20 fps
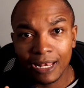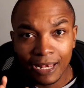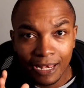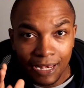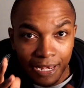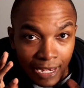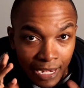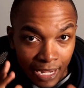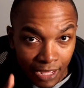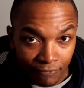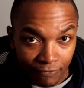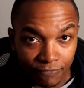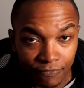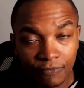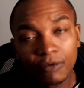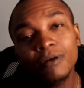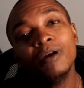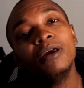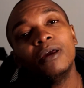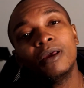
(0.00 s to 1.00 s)
love,
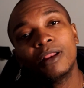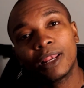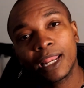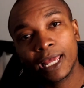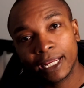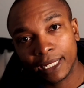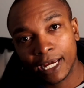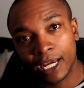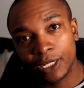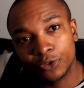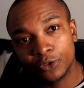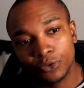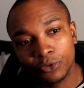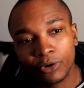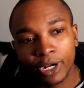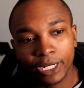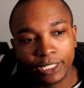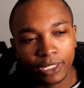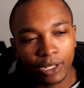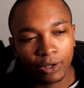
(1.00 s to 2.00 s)
like I do
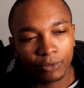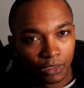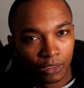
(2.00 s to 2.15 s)
right now.